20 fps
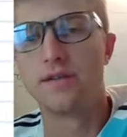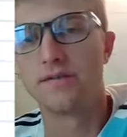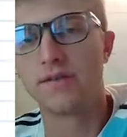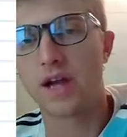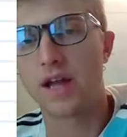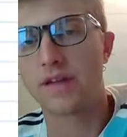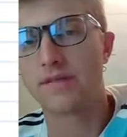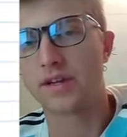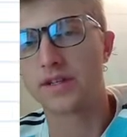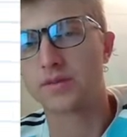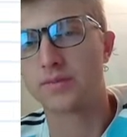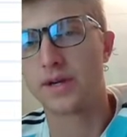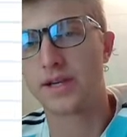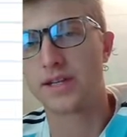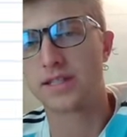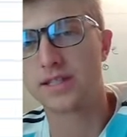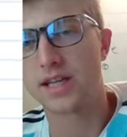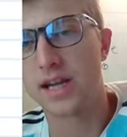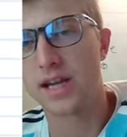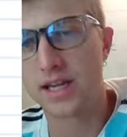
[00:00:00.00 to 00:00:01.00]
5x
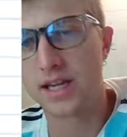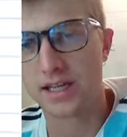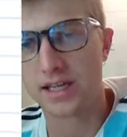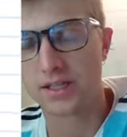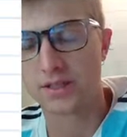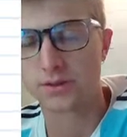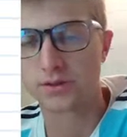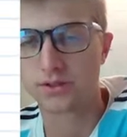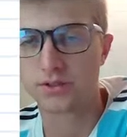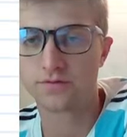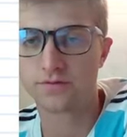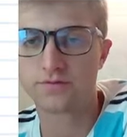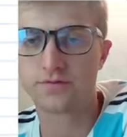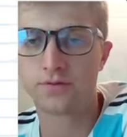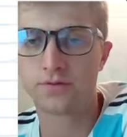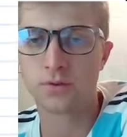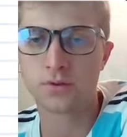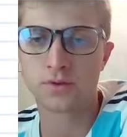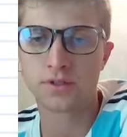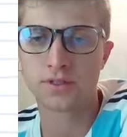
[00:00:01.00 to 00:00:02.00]
minus 8 equals
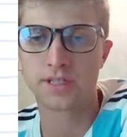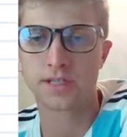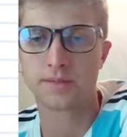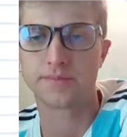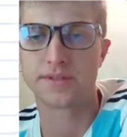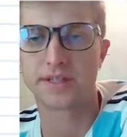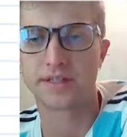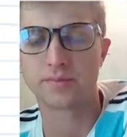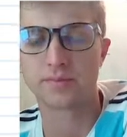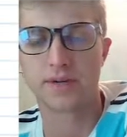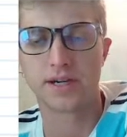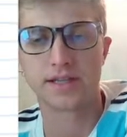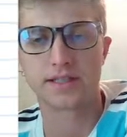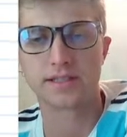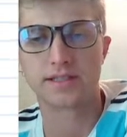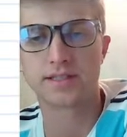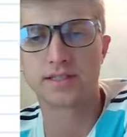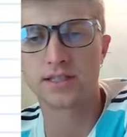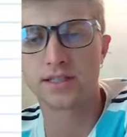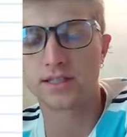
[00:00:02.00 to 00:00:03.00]
4 times x
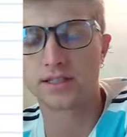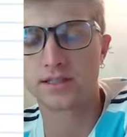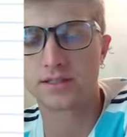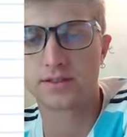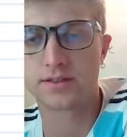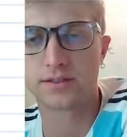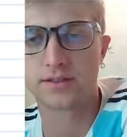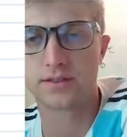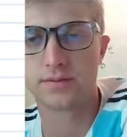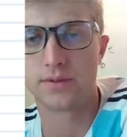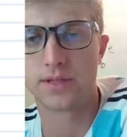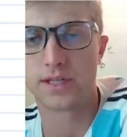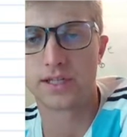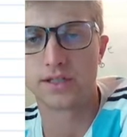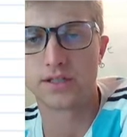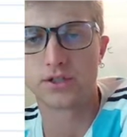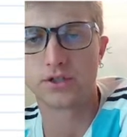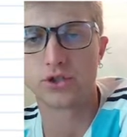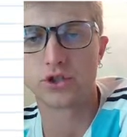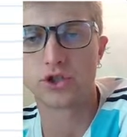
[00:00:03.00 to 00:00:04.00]
minus 6. We
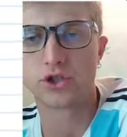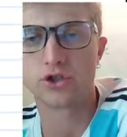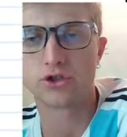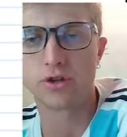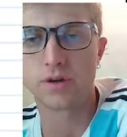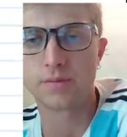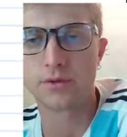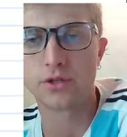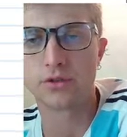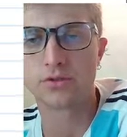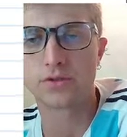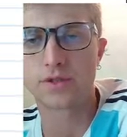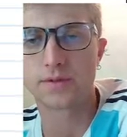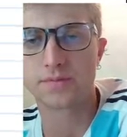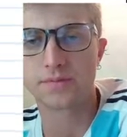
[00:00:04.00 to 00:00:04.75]
can distribute.